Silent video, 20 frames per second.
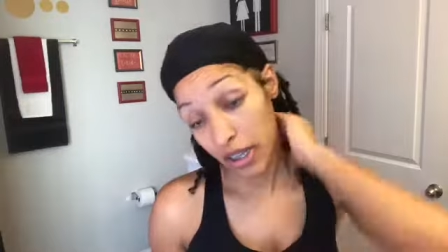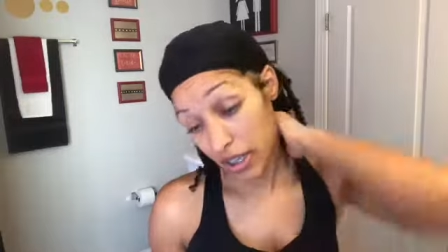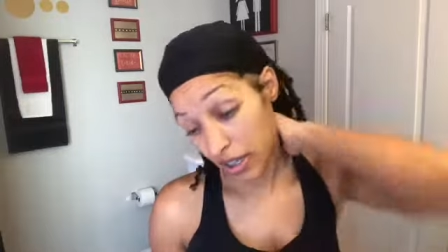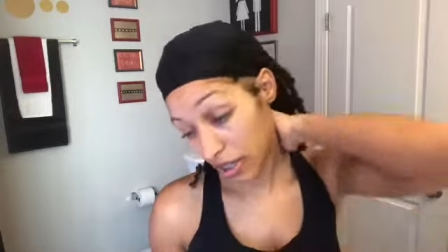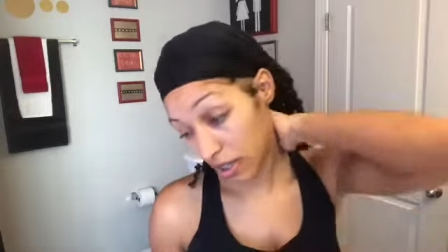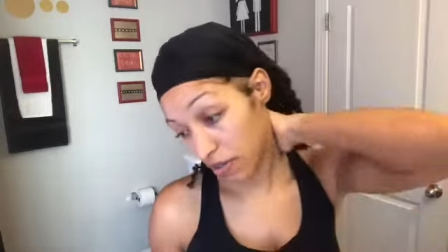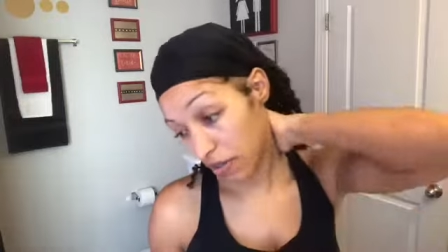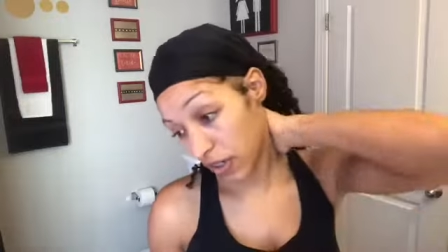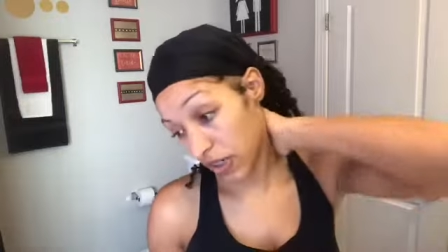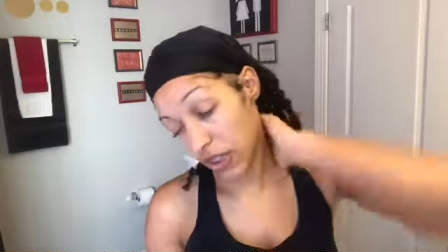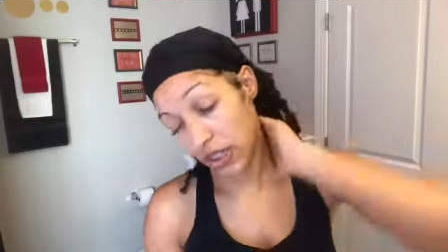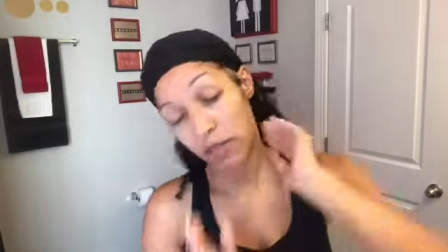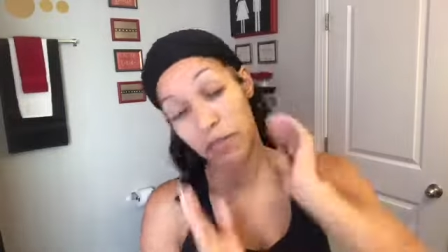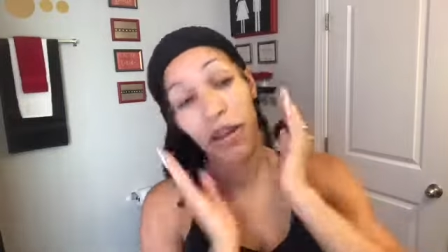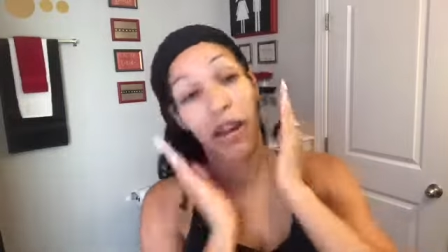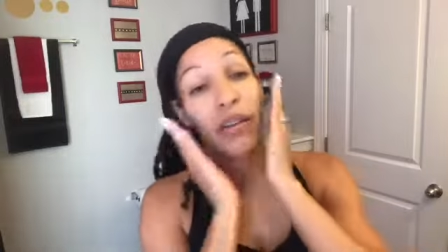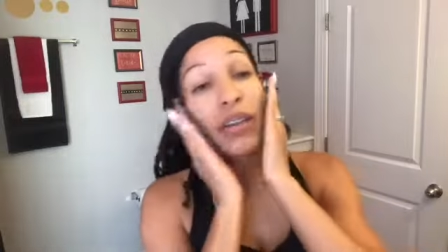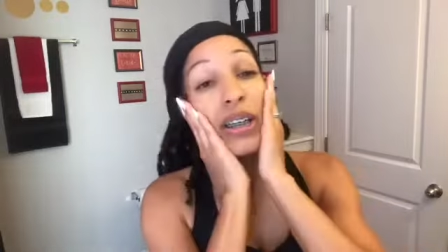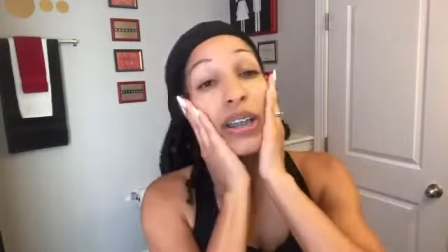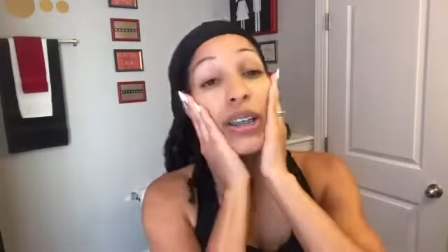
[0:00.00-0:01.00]
So just
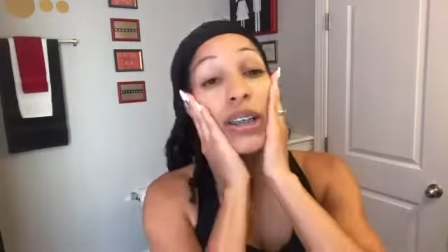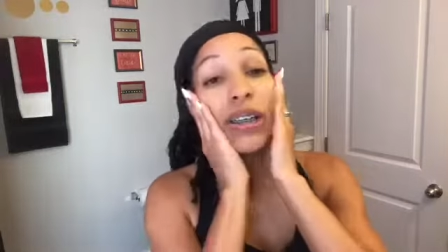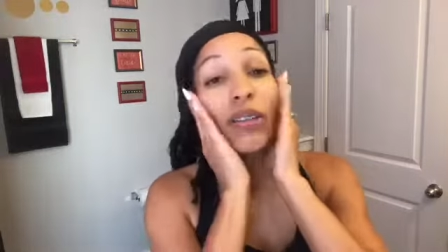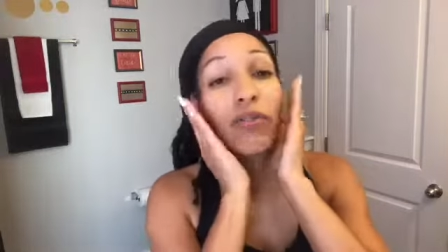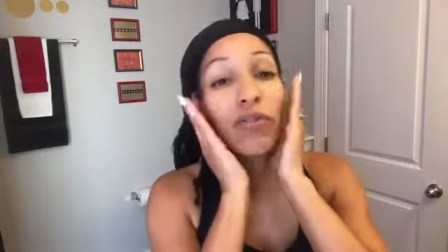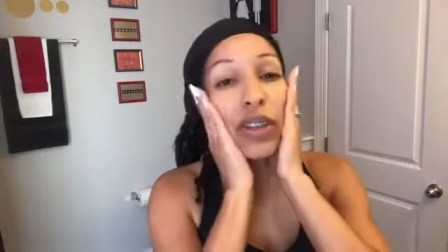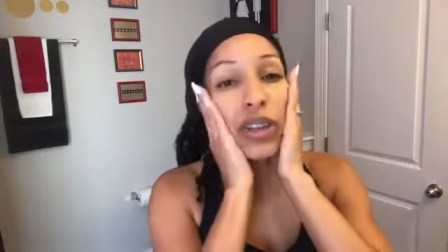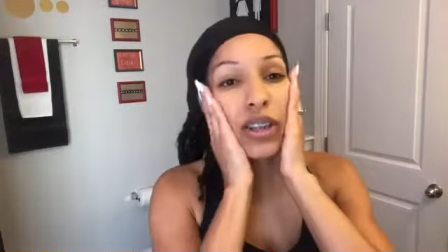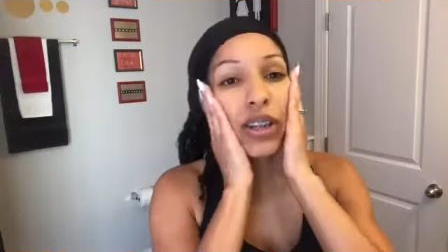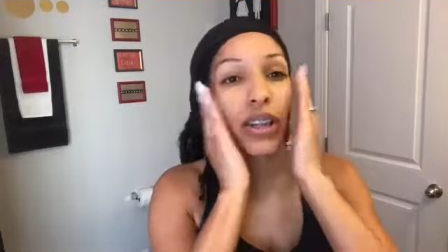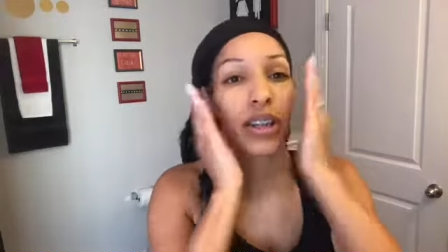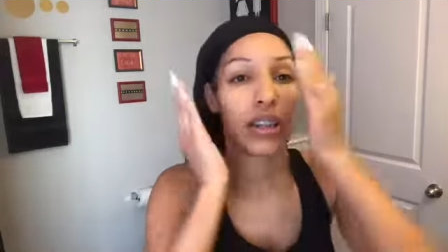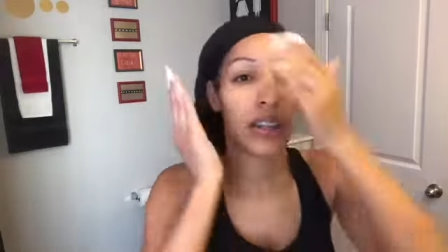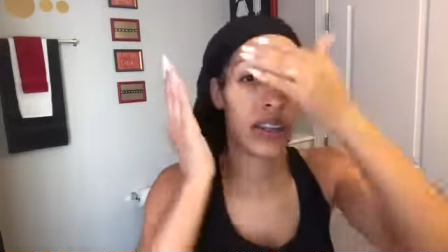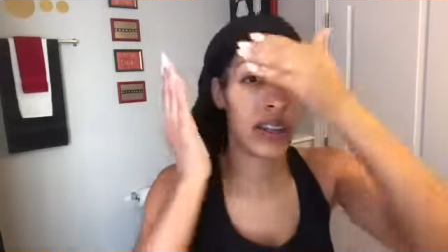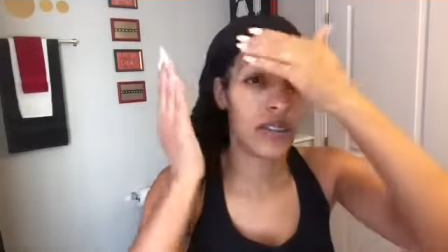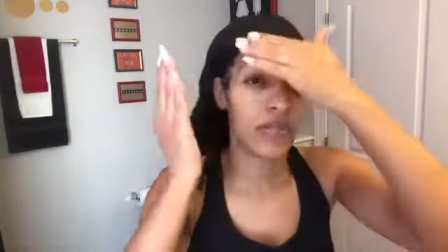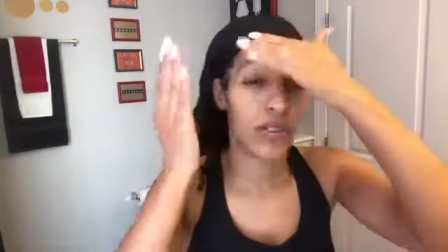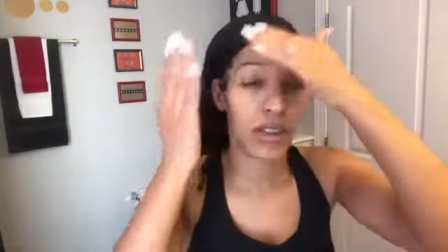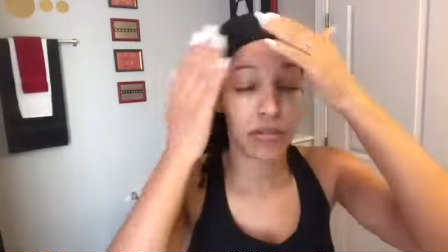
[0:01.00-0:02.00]
about eating the fish and
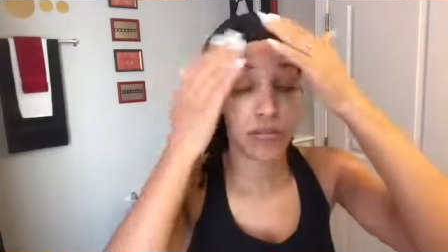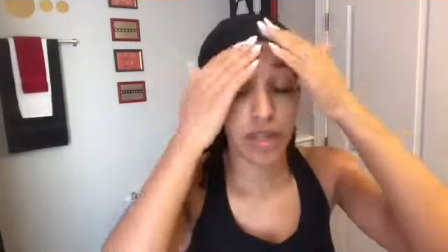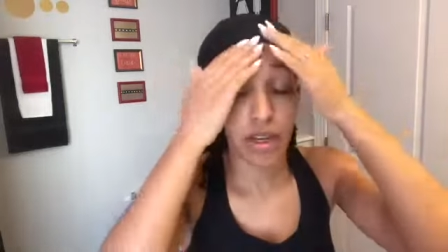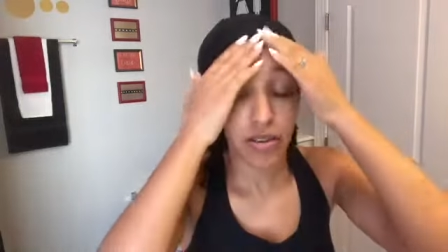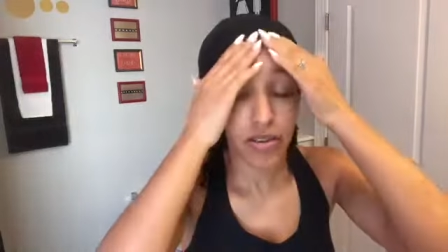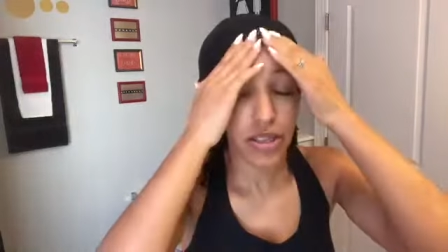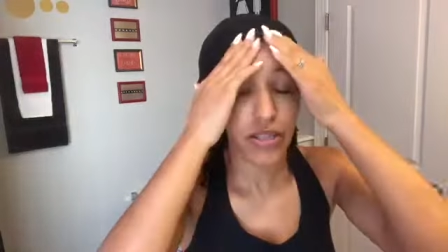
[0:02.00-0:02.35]
leaving the bones.